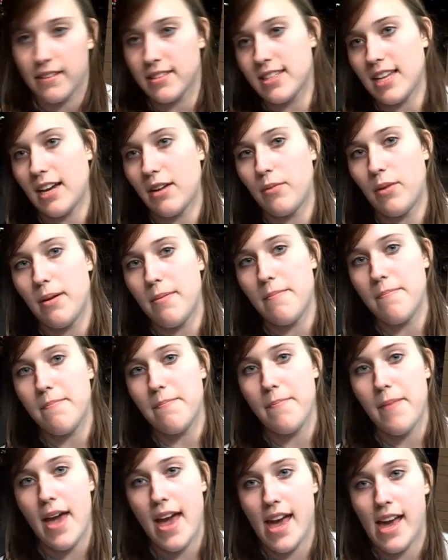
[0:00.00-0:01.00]
it's like what,
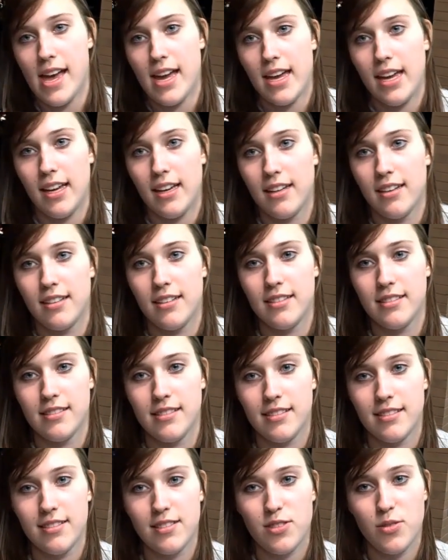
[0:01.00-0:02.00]
May
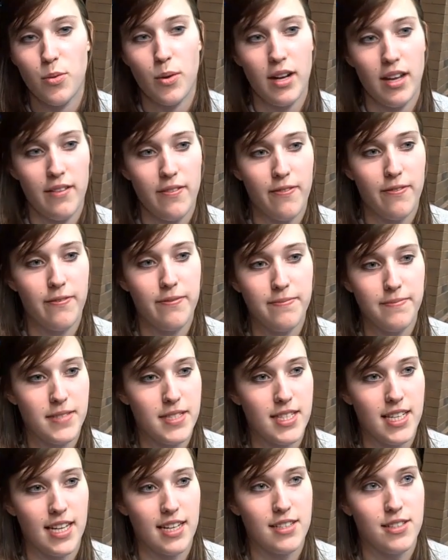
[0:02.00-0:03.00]

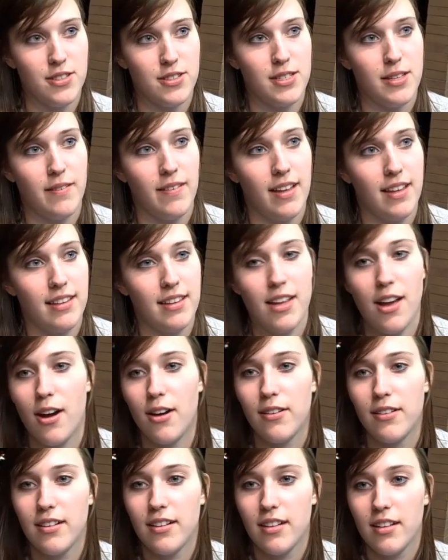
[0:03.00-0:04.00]
26th or something.
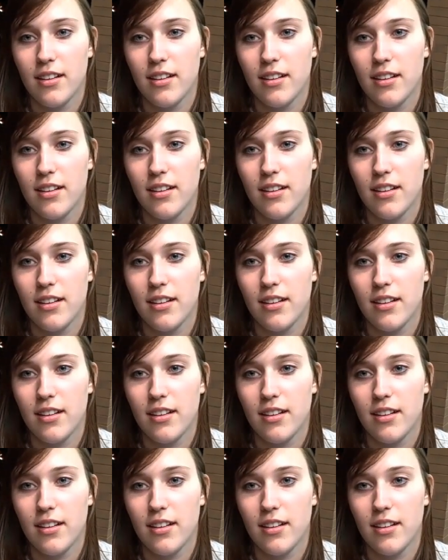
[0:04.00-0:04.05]
No.